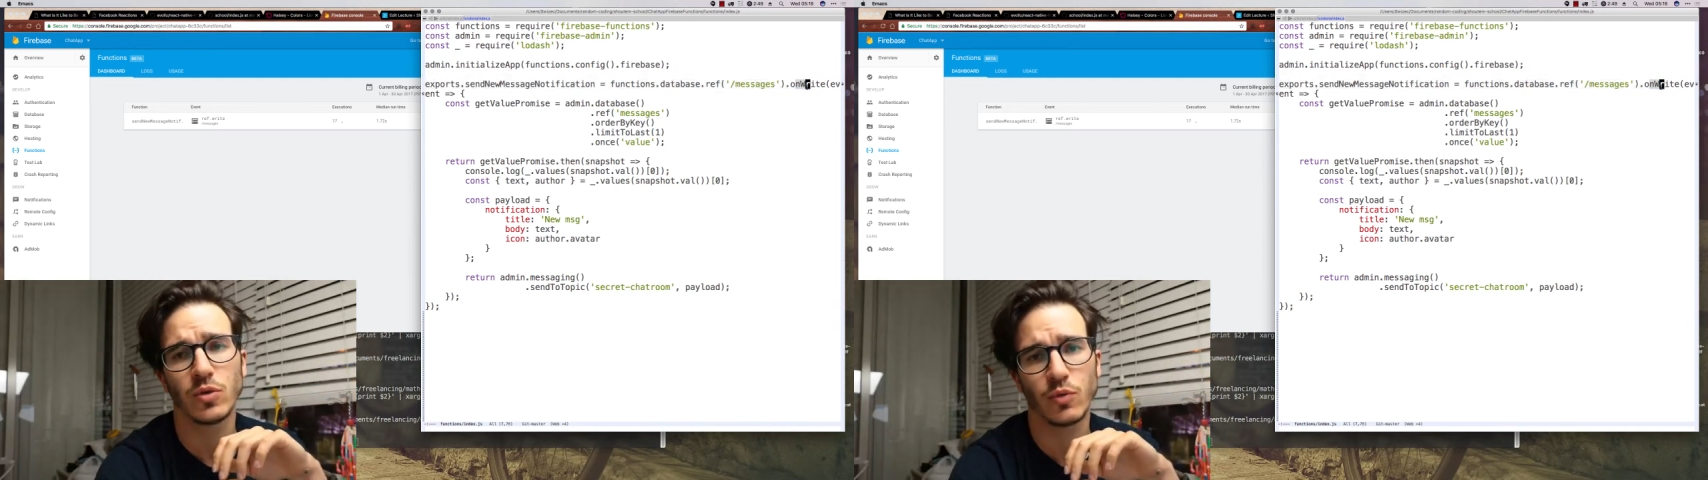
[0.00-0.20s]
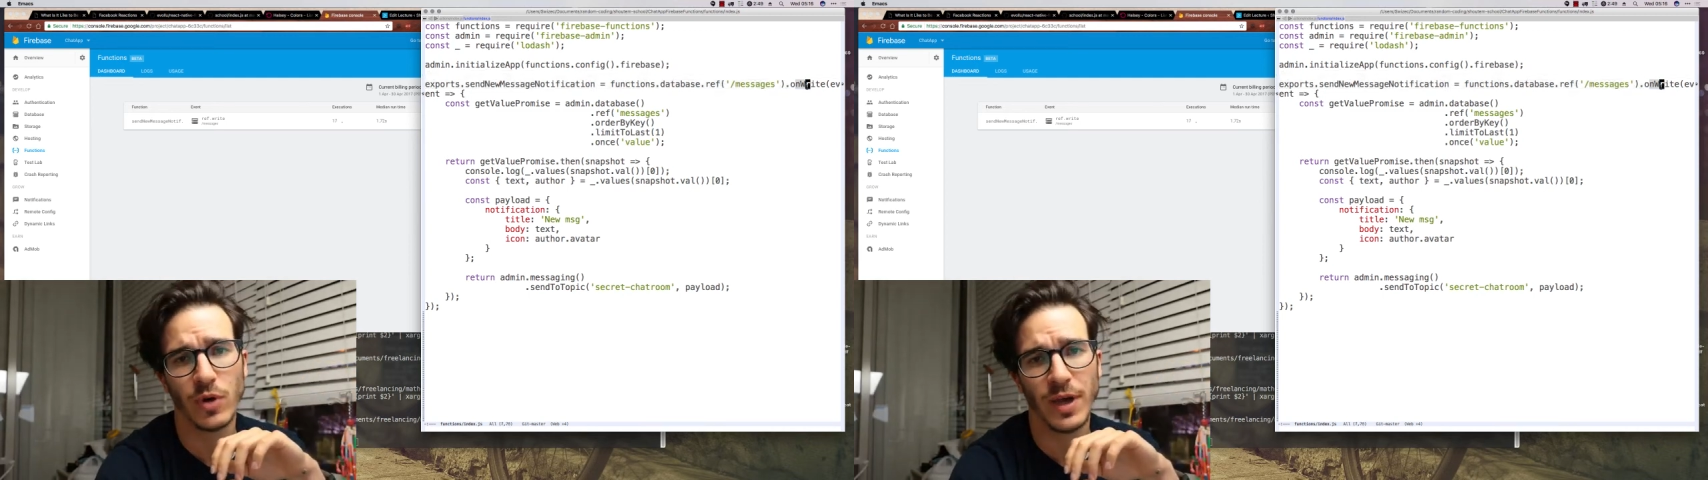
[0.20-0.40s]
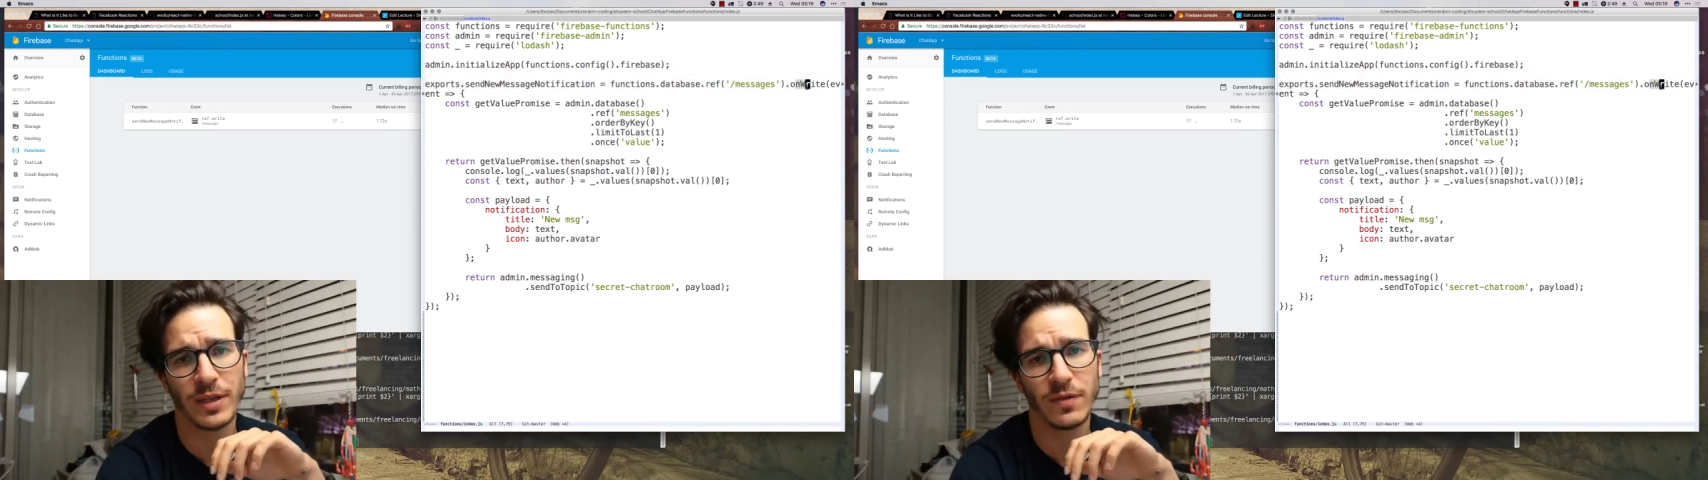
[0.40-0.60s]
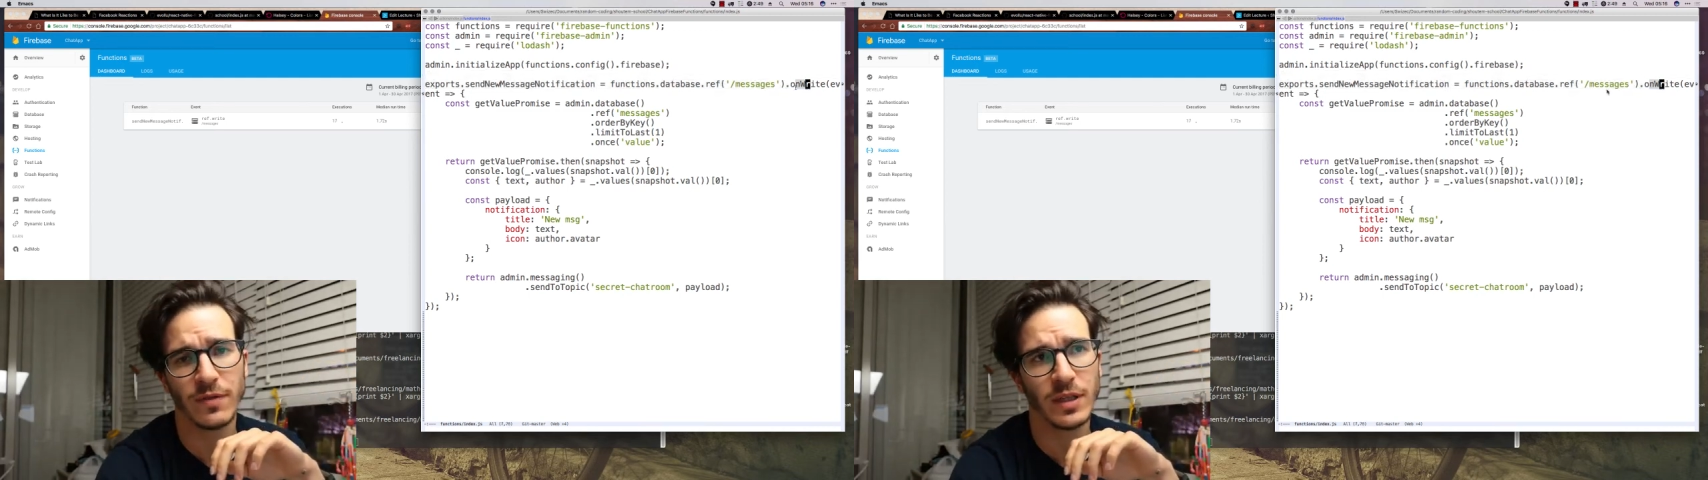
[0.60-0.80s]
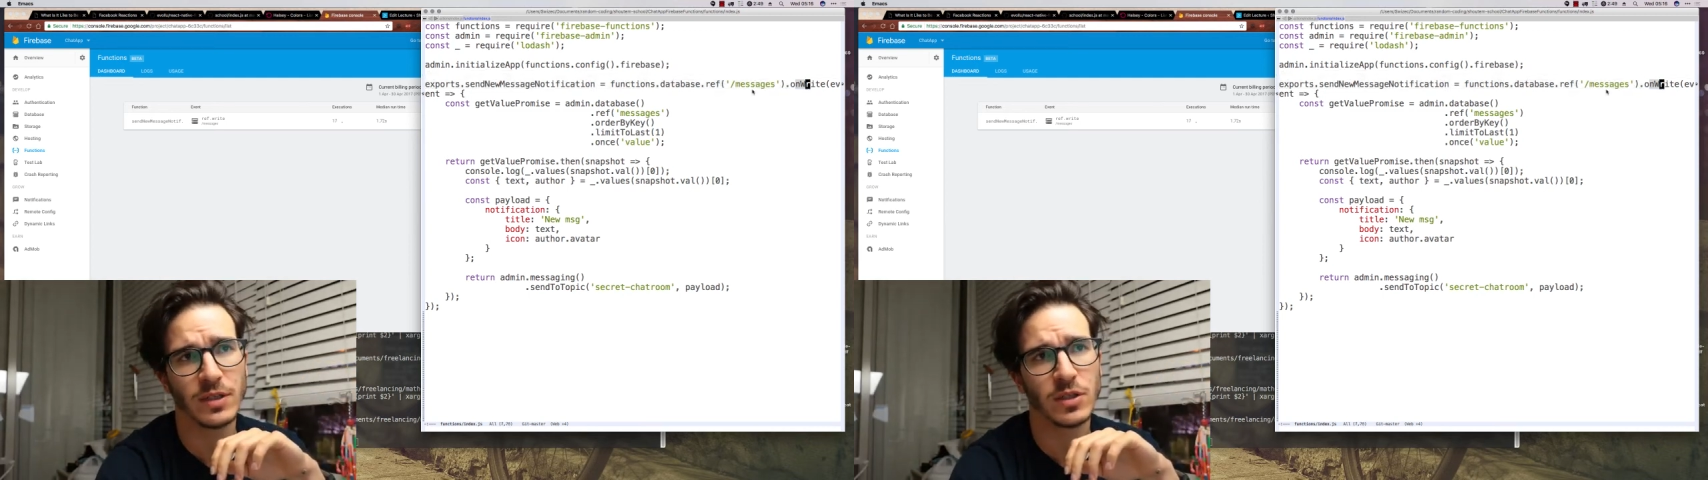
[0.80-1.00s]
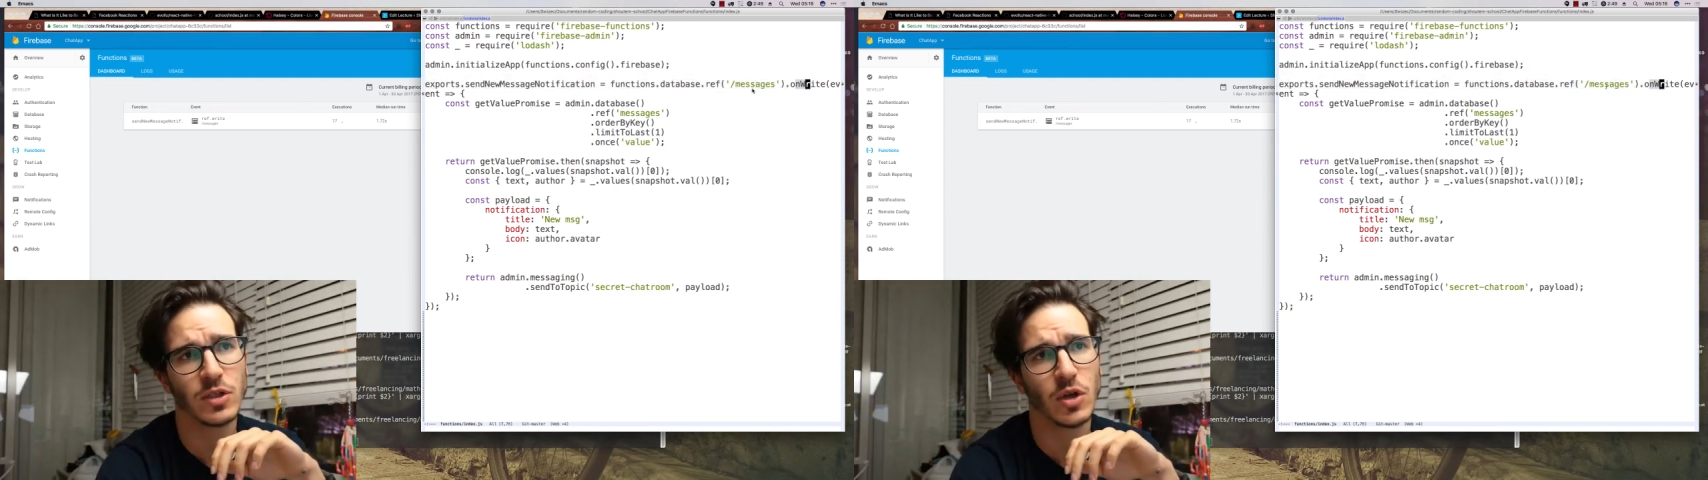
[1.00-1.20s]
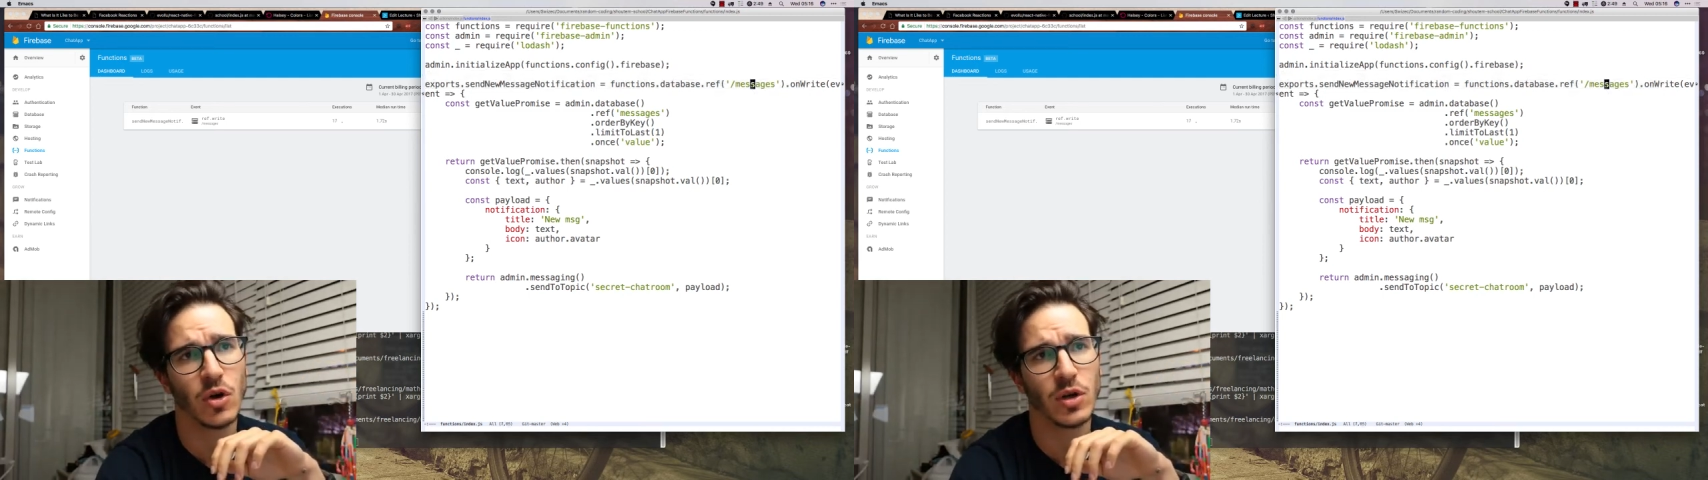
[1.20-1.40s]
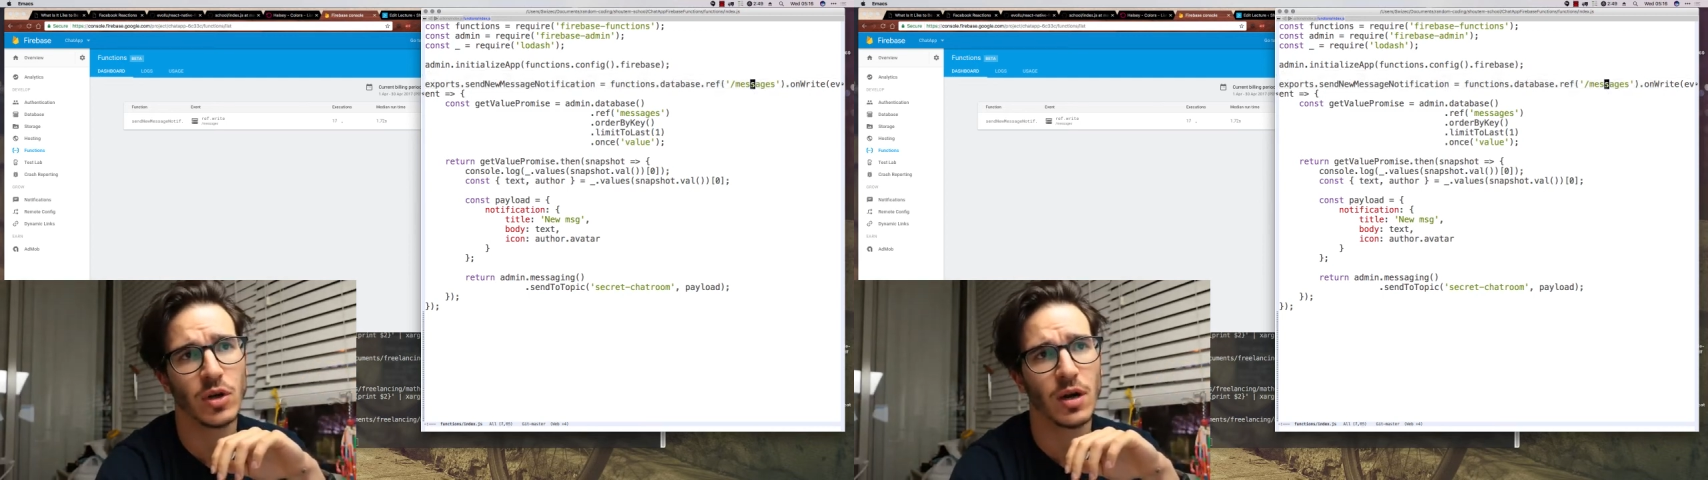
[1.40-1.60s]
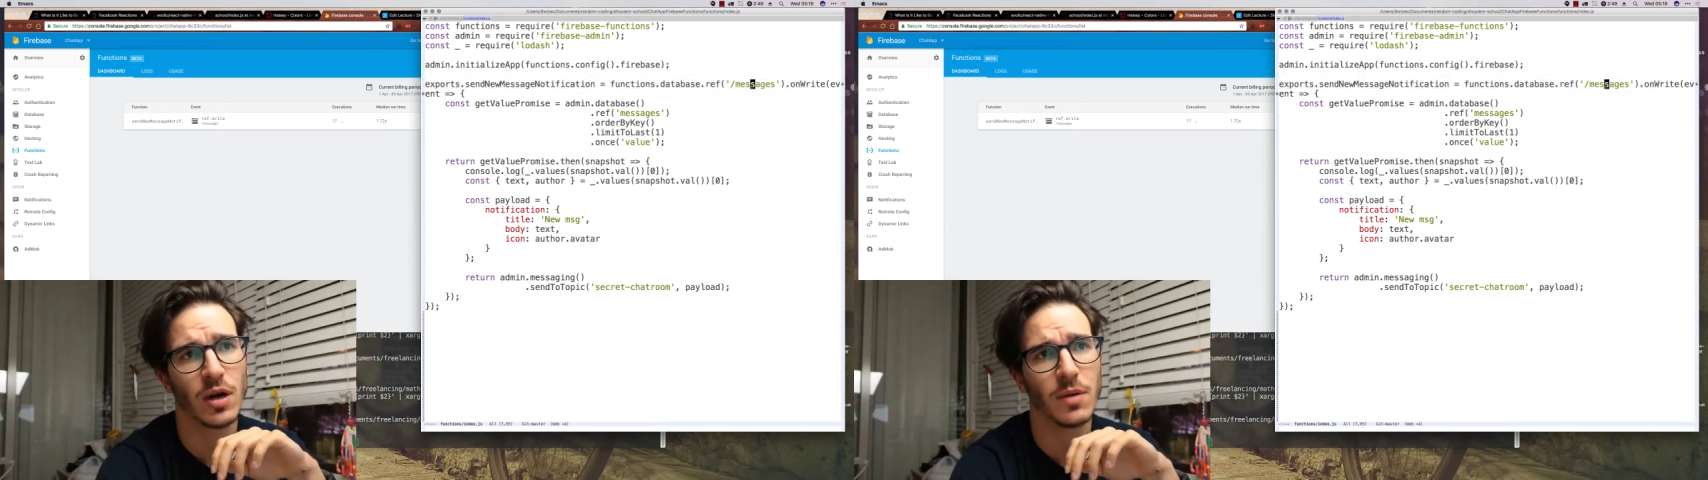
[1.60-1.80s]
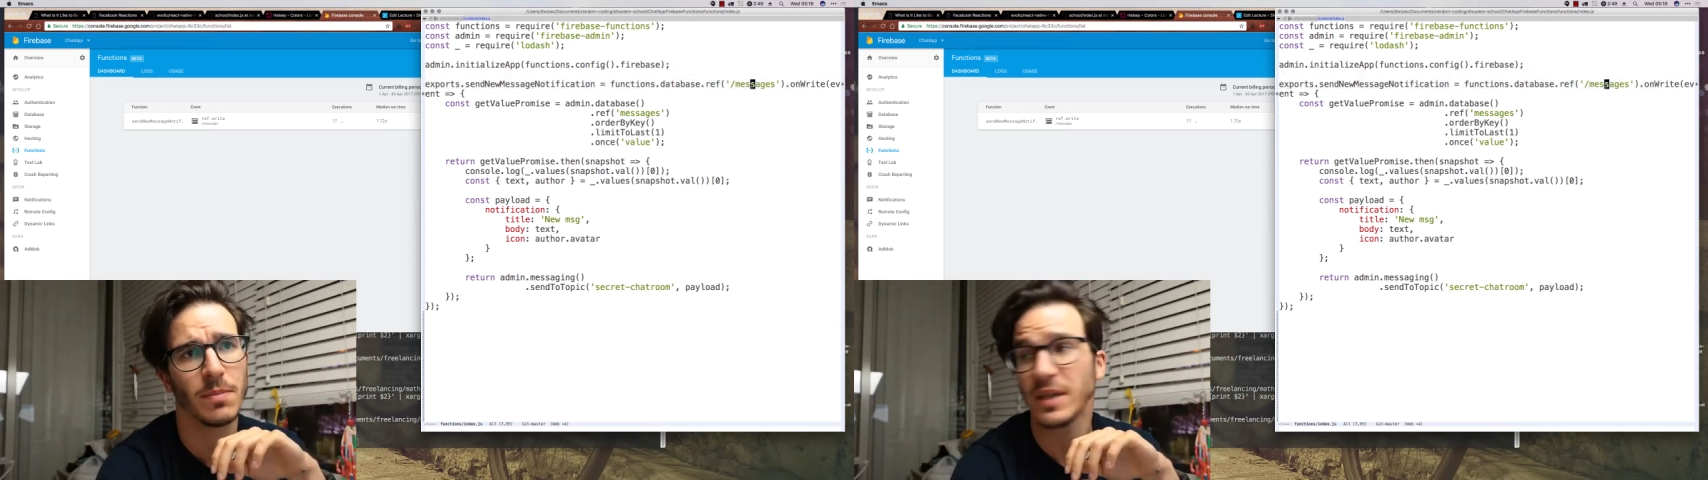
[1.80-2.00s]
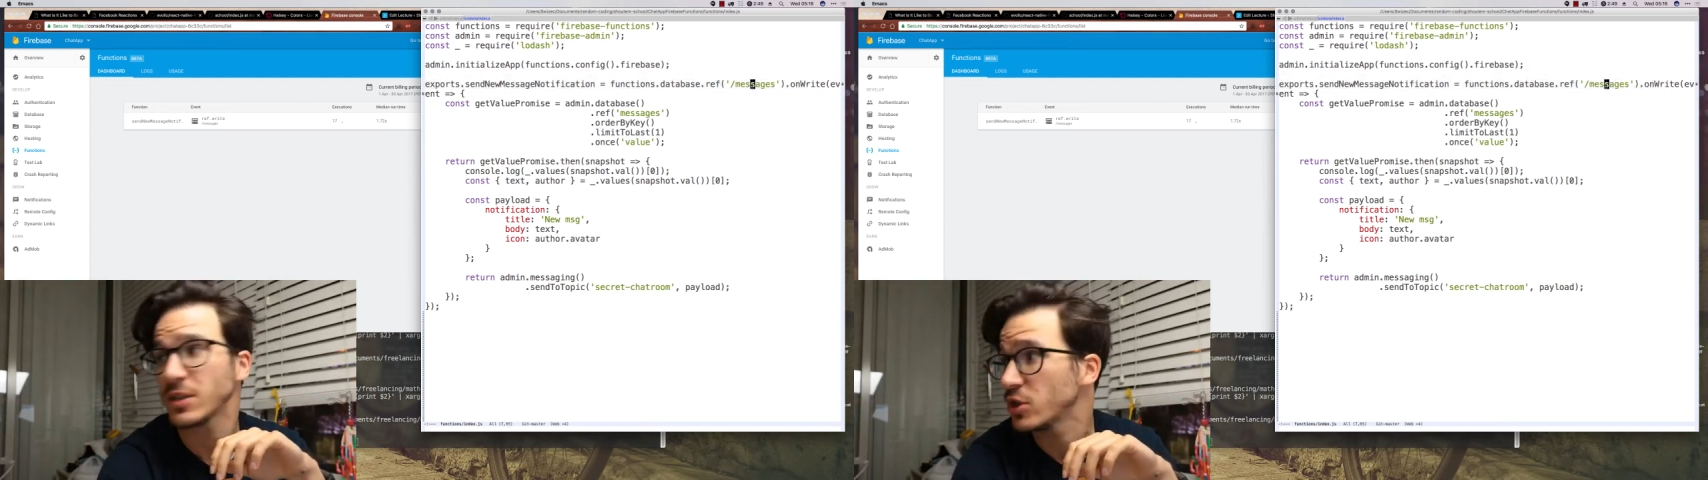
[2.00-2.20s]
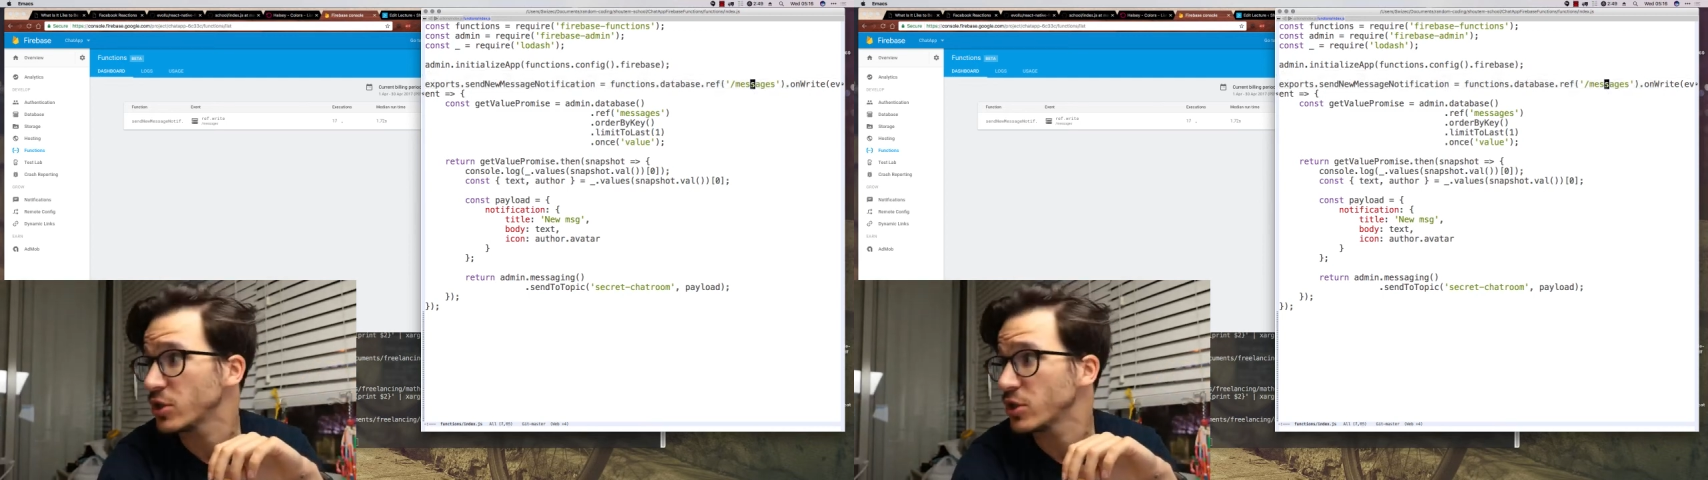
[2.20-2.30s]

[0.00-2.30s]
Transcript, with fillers: write events on our messages